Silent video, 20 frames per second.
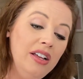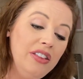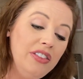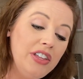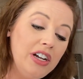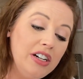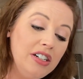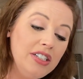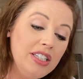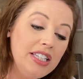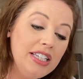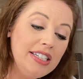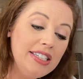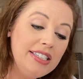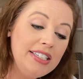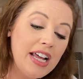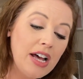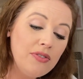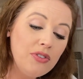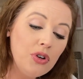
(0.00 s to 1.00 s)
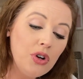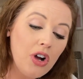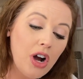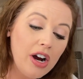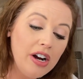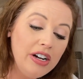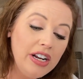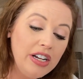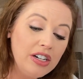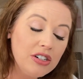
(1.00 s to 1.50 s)
There's this double
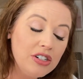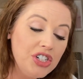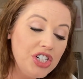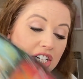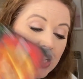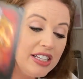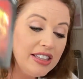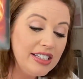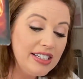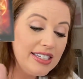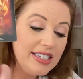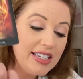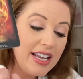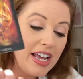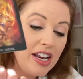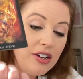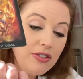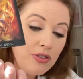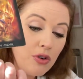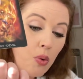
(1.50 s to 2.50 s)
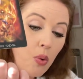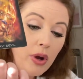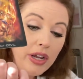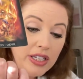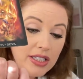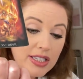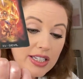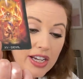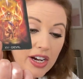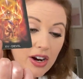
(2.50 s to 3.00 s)
card energy in this knight of
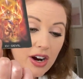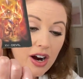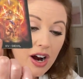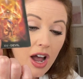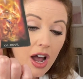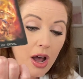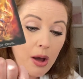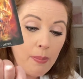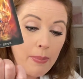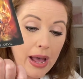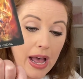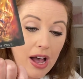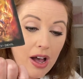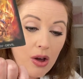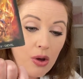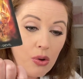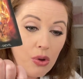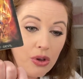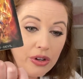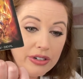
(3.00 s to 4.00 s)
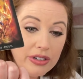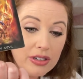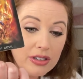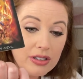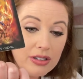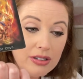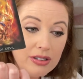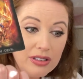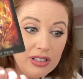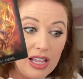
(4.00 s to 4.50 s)
coins here about
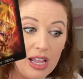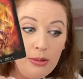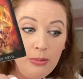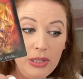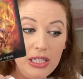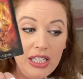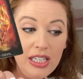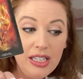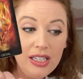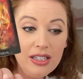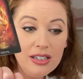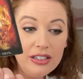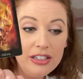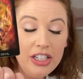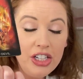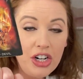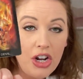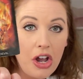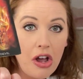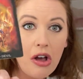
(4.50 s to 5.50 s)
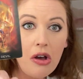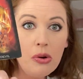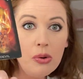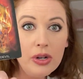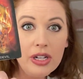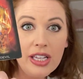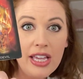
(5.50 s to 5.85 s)
let me, you know,